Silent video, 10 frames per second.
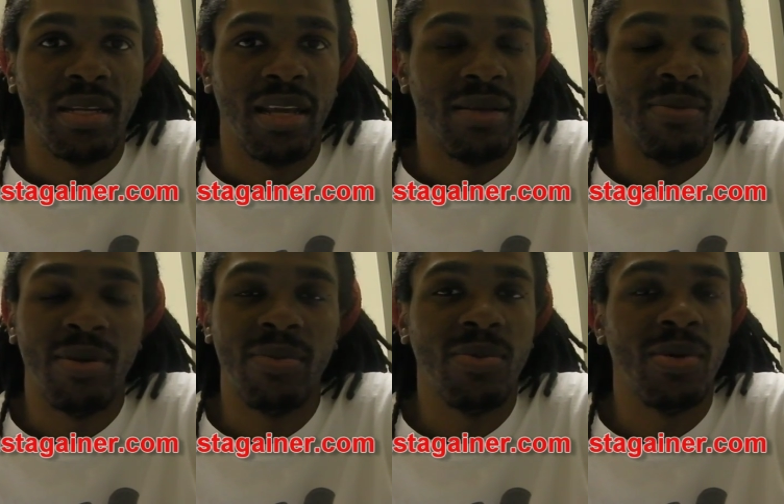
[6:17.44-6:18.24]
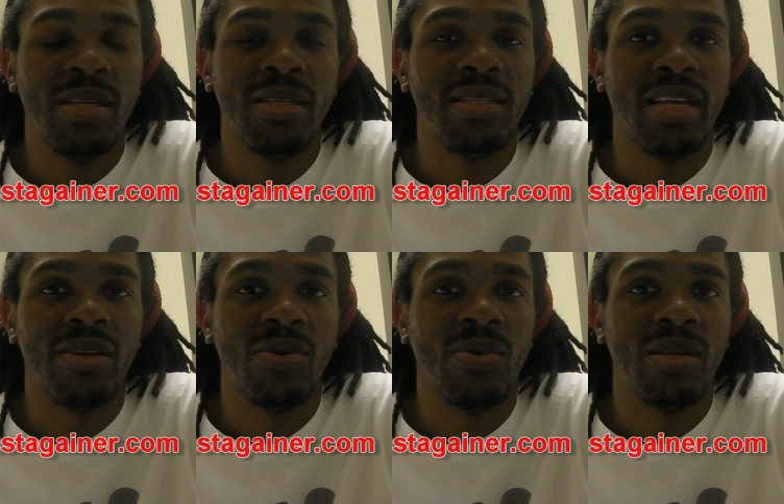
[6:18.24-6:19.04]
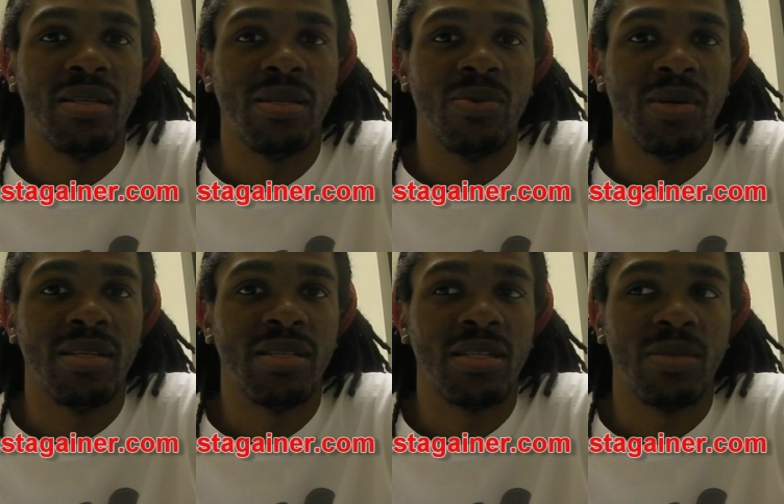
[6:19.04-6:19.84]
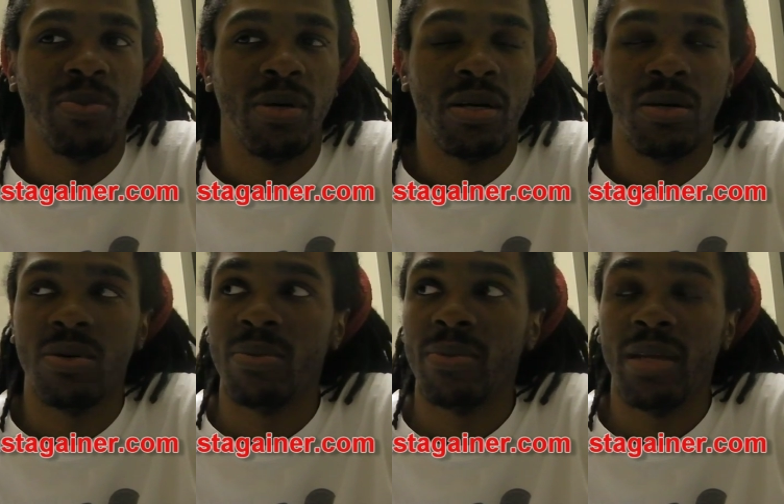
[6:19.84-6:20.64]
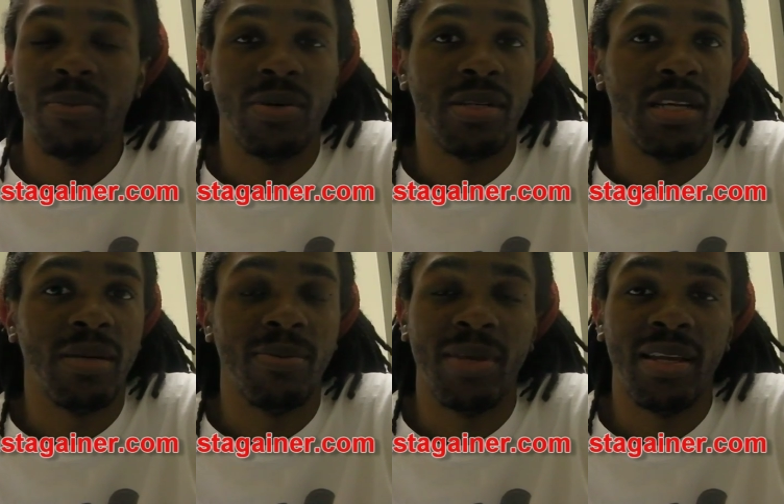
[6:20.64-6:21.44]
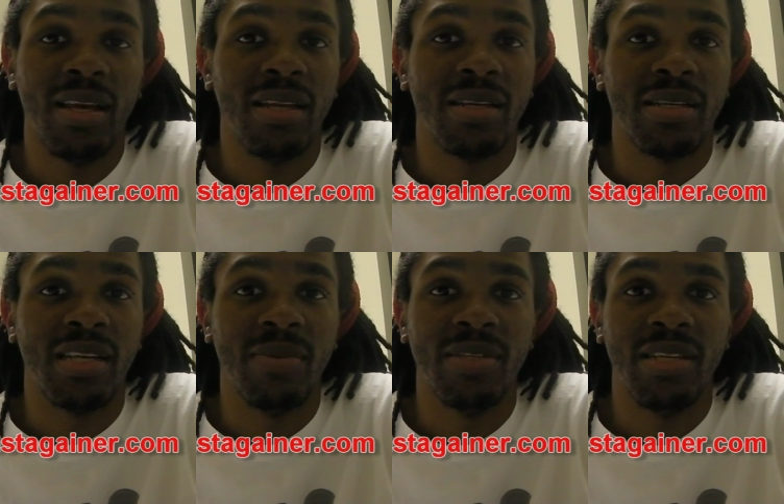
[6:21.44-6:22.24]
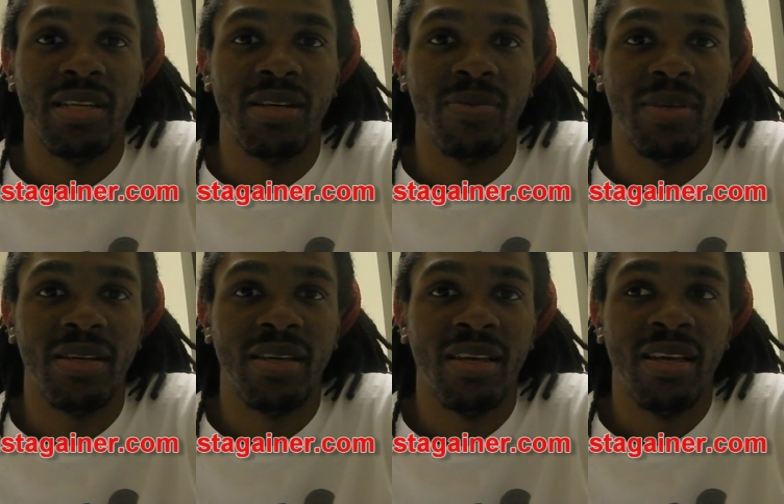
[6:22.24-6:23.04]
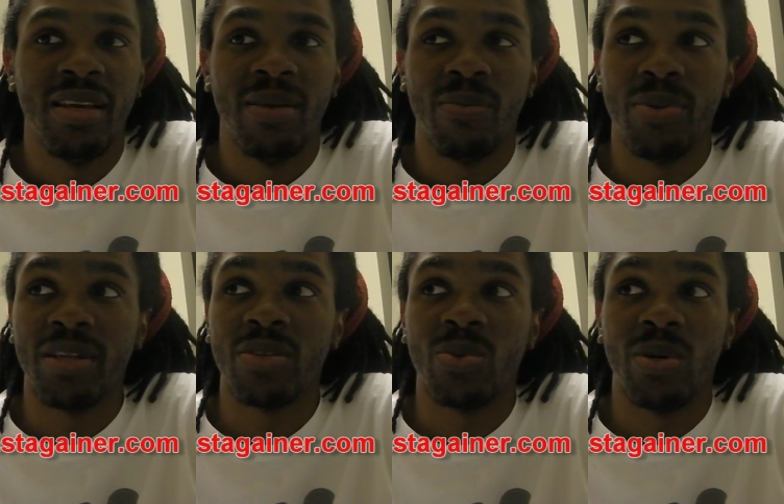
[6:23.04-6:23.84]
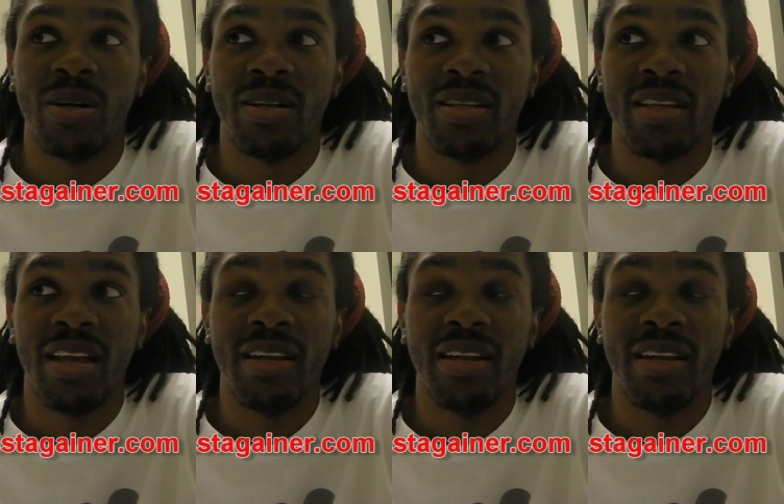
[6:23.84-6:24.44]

That remember what he said on one one and six and part. Oh, that boy dumb man. Y'all looking dumb as hell, man. Brick Squad, nigga.